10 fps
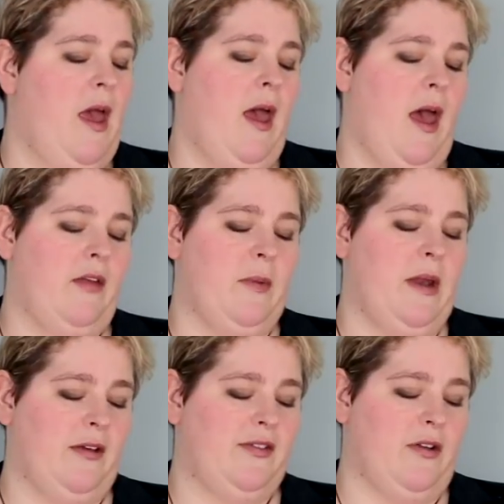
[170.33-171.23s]
as my
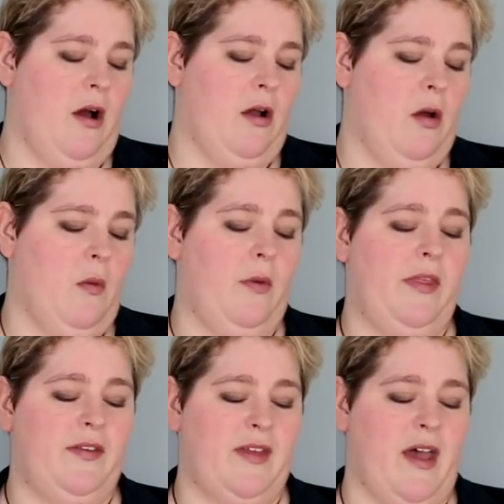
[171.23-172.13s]
next dog. Would
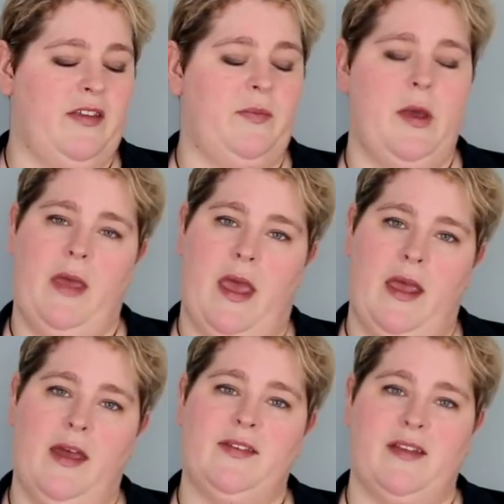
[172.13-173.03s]
this size be
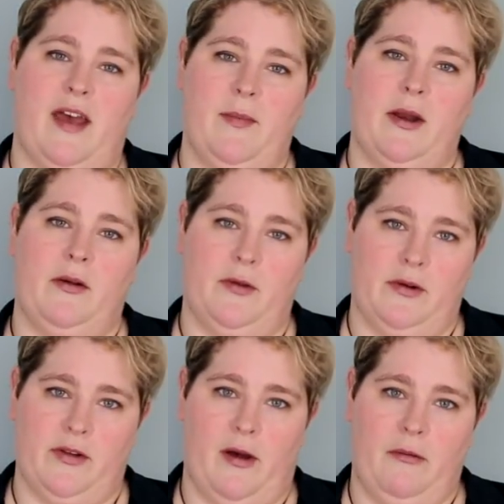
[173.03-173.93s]
okay as a diabetic
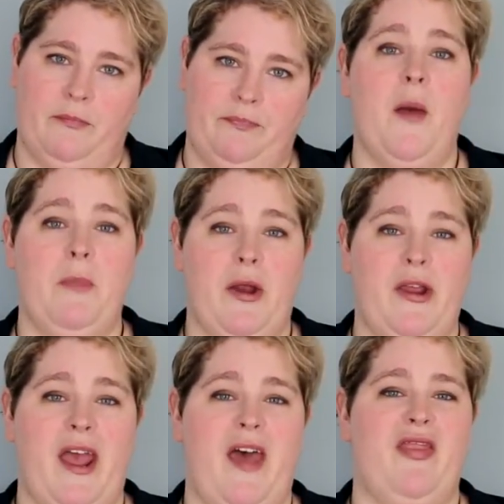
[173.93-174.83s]
alert dog?
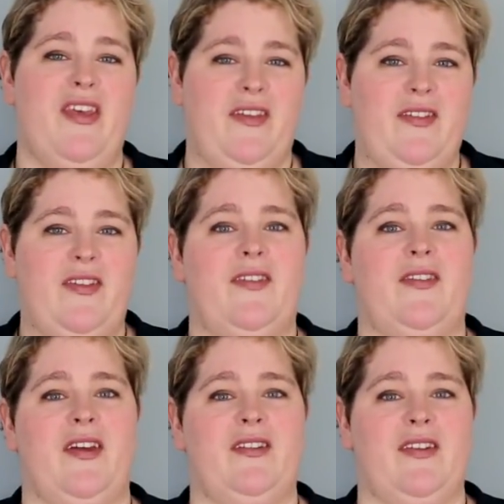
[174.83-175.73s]
Marianne, this is
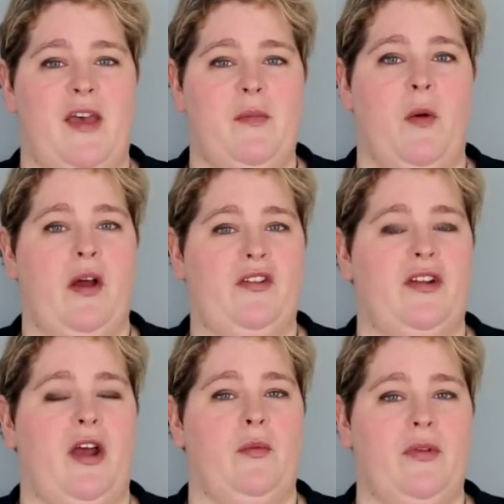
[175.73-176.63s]
the type of
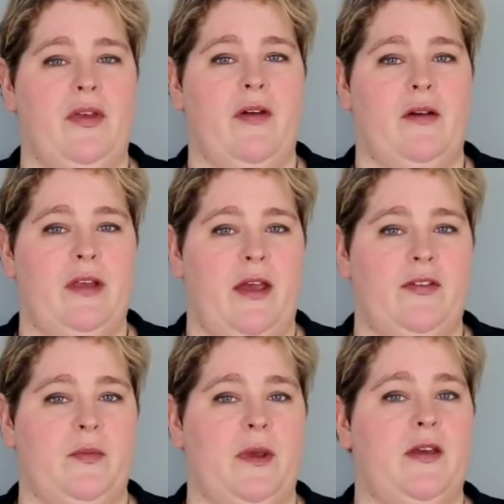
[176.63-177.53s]
question I really love to
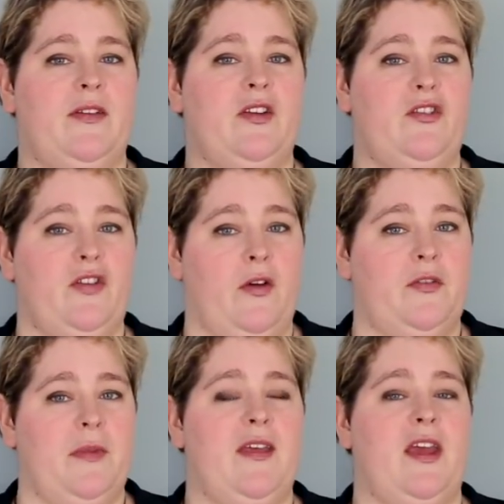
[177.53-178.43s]
answer, because it
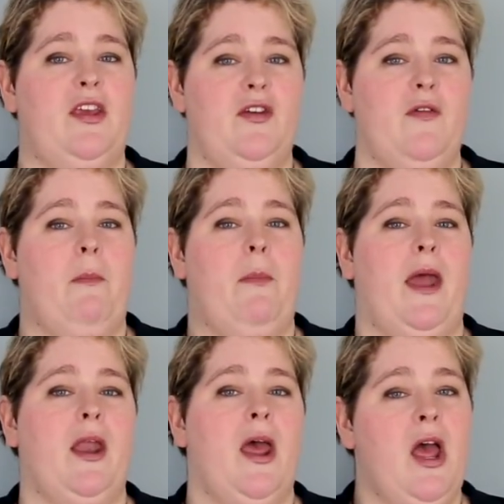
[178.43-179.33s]
shows me that you have
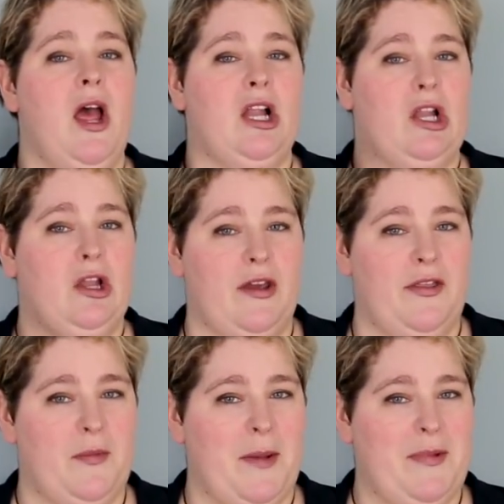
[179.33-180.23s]
been looking
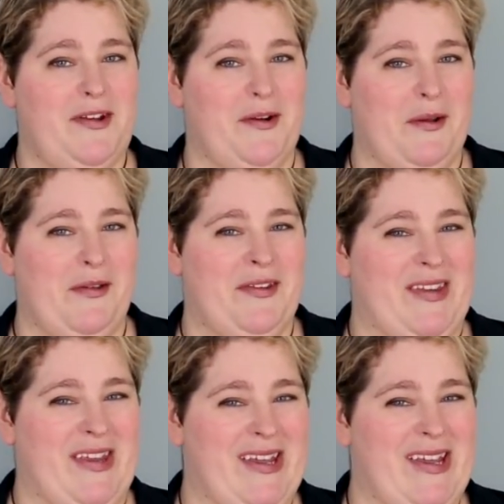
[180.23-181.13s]
through my materials